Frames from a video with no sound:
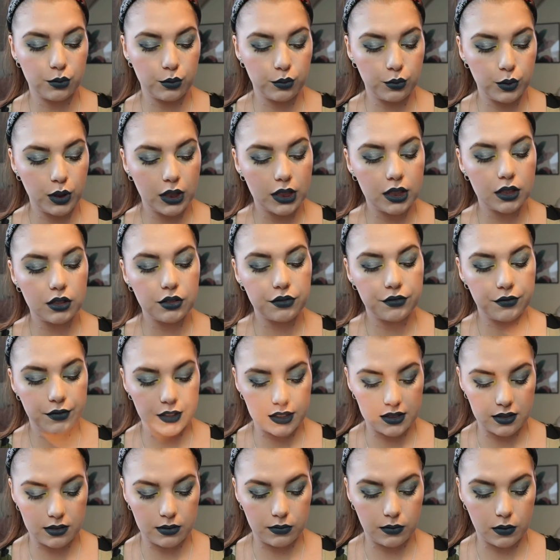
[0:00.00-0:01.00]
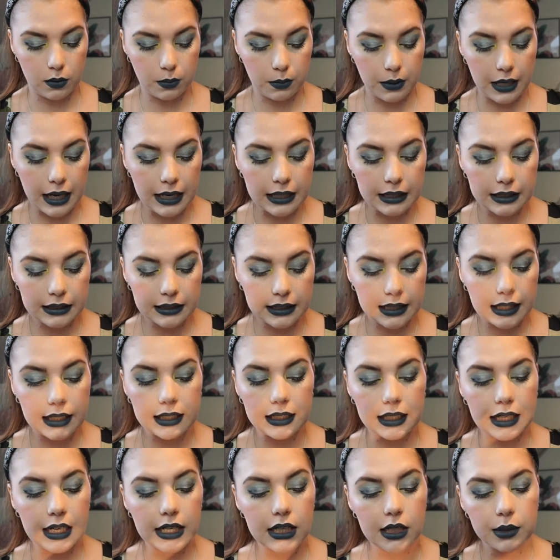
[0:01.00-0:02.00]
Weekend Festival palette
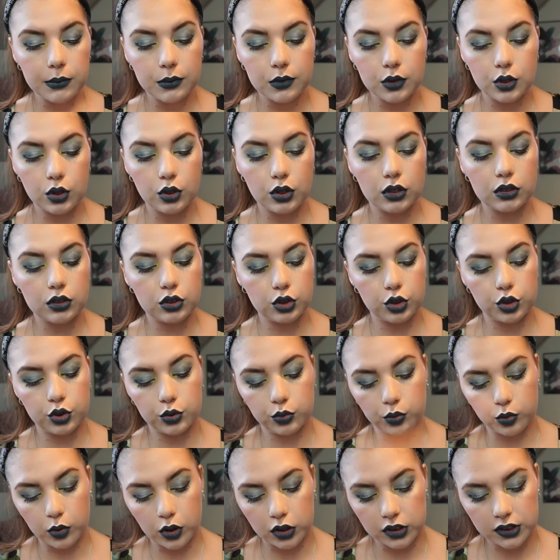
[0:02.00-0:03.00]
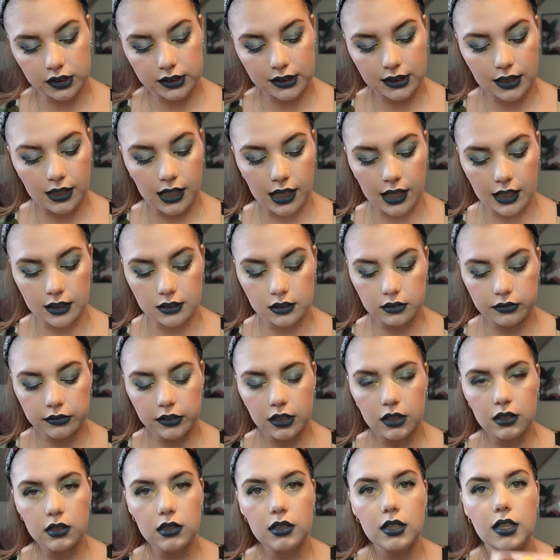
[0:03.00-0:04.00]
and I am going to swatch
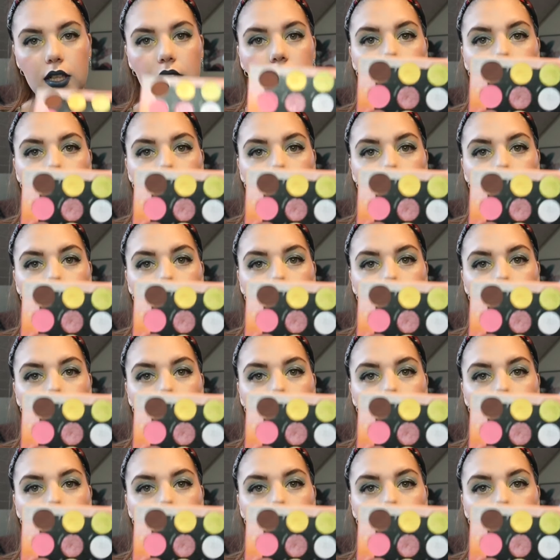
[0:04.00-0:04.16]
Carnival.